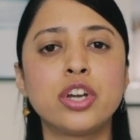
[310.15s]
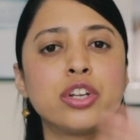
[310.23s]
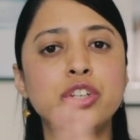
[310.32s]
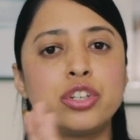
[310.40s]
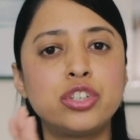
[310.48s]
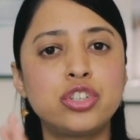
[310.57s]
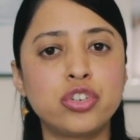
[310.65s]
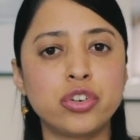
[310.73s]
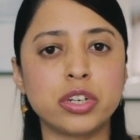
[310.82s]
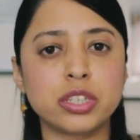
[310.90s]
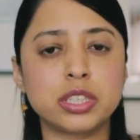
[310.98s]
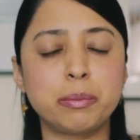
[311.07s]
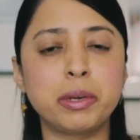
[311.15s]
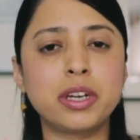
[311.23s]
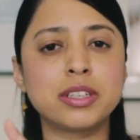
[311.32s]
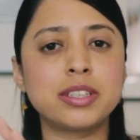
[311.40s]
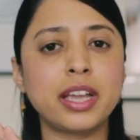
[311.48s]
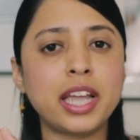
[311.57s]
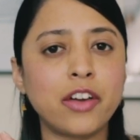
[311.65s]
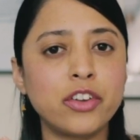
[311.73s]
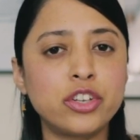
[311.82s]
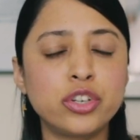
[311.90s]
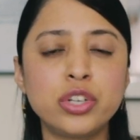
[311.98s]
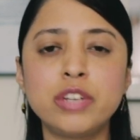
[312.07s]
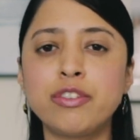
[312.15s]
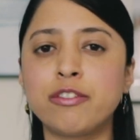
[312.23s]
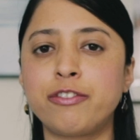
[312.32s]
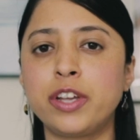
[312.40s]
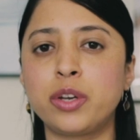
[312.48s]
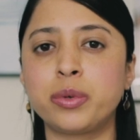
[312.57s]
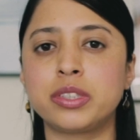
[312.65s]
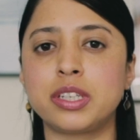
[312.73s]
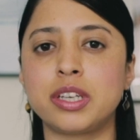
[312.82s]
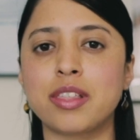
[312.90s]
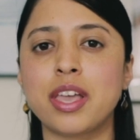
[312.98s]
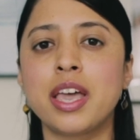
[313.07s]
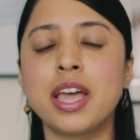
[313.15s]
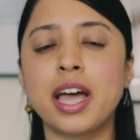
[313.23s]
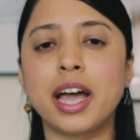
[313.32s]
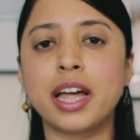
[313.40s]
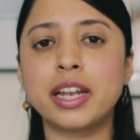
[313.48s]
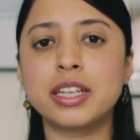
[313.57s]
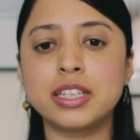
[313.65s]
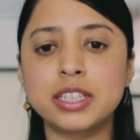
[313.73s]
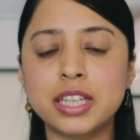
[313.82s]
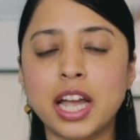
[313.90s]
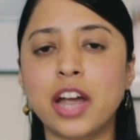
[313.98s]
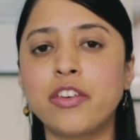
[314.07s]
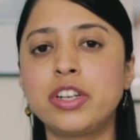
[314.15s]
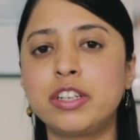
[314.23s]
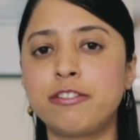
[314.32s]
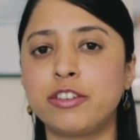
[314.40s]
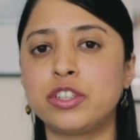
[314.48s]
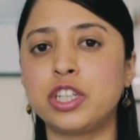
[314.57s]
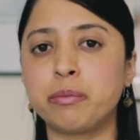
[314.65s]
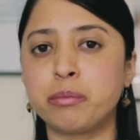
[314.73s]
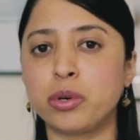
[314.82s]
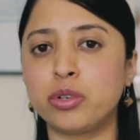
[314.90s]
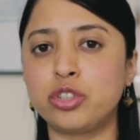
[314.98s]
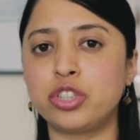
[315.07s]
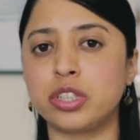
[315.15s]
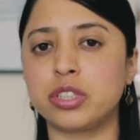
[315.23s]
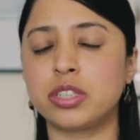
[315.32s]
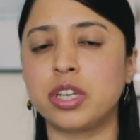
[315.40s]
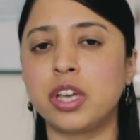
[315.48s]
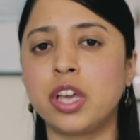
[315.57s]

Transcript: to trust because they carry two different frequencies and carry different emotions.